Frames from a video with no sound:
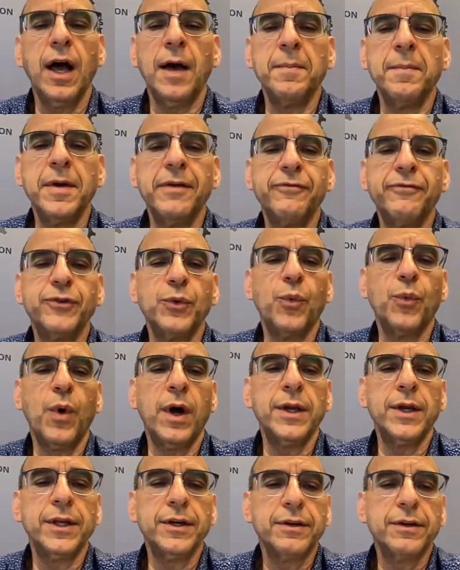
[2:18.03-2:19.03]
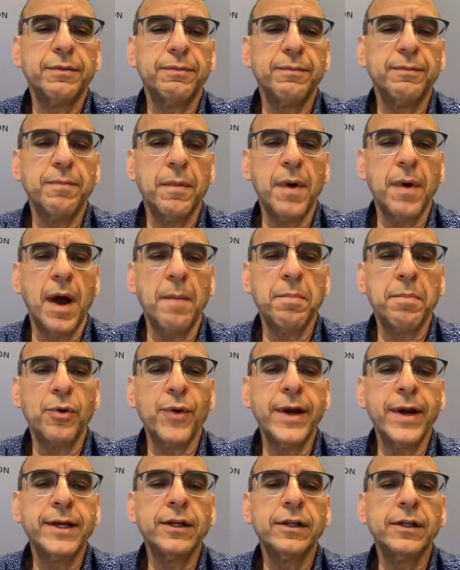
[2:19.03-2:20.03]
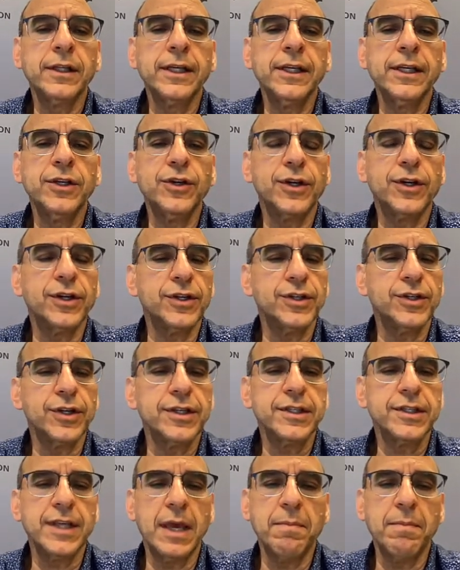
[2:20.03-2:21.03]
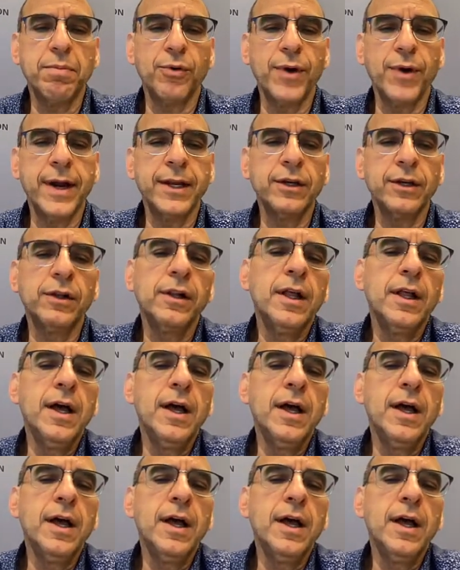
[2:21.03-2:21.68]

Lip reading: if you want it perennially, you can just say perennial.